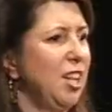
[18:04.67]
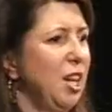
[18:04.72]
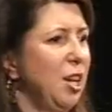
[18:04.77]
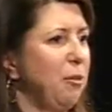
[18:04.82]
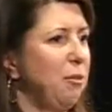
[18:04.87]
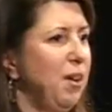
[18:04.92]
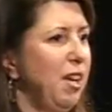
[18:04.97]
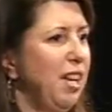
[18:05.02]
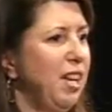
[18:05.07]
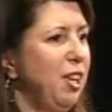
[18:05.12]
I
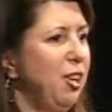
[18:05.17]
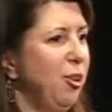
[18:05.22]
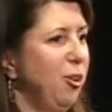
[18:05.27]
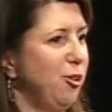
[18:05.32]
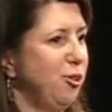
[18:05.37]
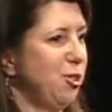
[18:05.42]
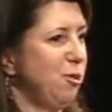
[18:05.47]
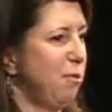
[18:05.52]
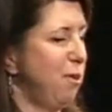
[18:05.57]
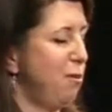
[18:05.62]
mean, you know,
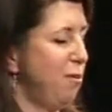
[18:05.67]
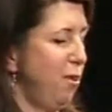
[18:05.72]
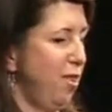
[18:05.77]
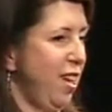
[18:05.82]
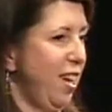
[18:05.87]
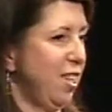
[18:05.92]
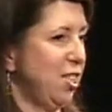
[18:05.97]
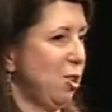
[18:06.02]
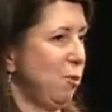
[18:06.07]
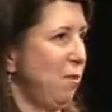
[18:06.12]
some people
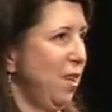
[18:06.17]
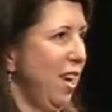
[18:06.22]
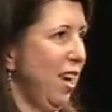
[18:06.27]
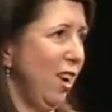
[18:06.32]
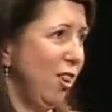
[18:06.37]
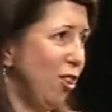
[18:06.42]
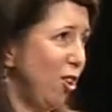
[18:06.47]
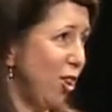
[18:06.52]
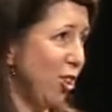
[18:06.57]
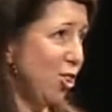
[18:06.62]
ask me,
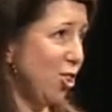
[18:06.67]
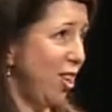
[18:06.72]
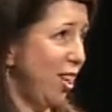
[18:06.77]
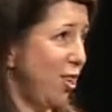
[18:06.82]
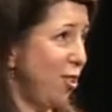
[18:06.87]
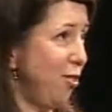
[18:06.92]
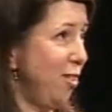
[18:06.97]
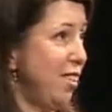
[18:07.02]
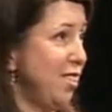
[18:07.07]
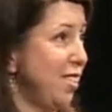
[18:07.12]
how long should I
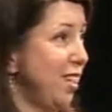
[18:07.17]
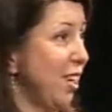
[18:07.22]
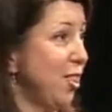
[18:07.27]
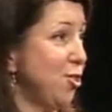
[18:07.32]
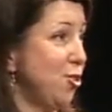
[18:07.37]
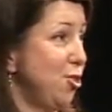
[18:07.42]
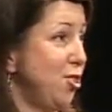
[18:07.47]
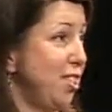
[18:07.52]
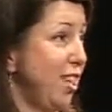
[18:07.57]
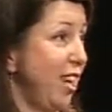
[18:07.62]
do these
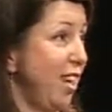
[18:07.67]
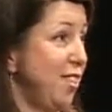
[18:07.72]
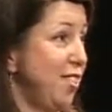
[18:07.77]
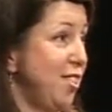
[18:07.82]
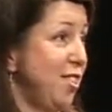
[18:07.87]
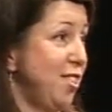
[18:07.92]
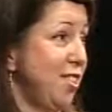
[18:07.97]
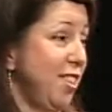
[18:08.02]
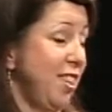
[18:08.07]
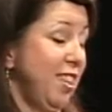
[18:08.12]

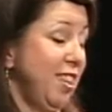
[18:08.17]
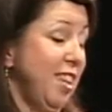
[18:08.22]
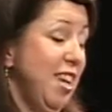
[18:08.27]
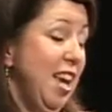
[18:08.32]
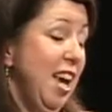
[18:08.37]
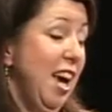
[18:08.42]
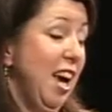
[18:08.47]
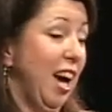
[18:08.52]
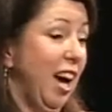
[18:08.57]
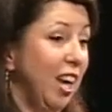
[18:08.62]
exercises? And
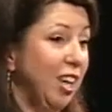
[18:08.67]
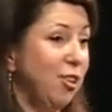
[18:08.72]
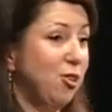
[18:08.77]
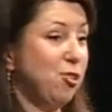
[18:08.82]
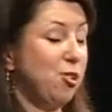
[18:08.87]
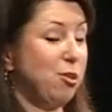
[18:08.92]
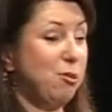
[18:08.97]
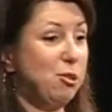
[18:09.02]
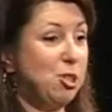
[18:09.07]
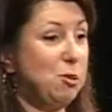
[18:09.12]
I
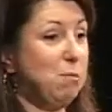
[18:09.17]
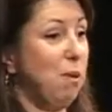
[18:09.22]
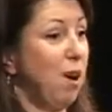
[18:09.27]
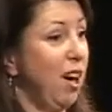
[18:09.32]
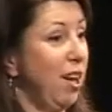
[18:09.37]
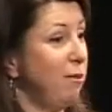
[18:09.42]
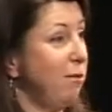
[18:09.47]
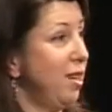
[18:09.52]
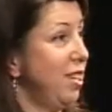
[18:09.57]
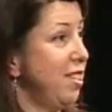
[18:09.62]
usually
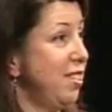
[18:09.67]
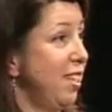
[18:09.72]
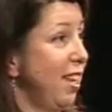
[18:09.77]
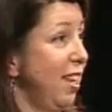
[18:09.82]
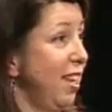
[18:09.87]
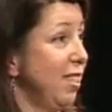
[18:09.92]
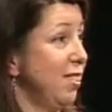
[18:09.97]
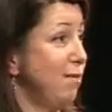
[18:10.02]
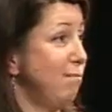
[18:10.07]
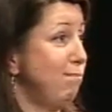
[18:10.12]
respond by
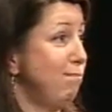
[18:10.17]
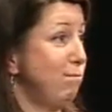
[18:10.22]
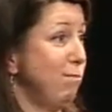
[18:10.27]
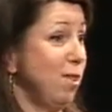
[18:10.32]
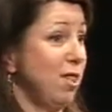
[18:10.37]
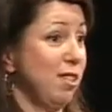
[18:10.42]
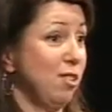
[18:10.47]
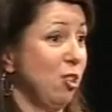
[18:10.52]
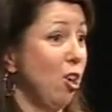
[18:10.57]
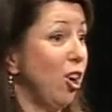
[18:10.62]
saying,
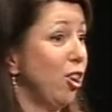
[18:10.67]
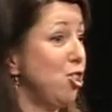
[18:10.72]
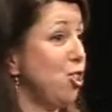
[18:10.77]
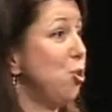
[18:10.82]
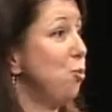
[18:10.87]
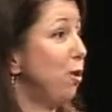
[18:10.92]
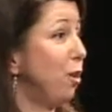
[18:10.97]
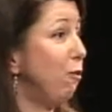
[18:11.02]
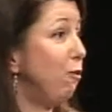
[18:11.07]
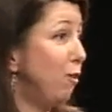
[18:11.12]
as long as
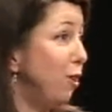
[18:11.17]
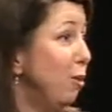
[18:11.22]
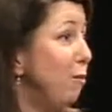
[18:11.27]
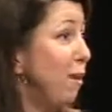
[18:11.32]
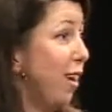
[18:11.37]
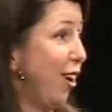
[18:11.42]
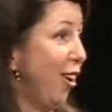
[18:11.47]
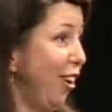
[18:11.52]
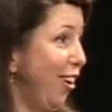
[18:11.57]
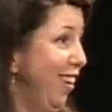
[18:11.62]
you want to feel
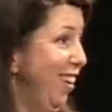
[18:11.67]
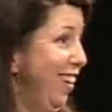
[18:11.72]
better.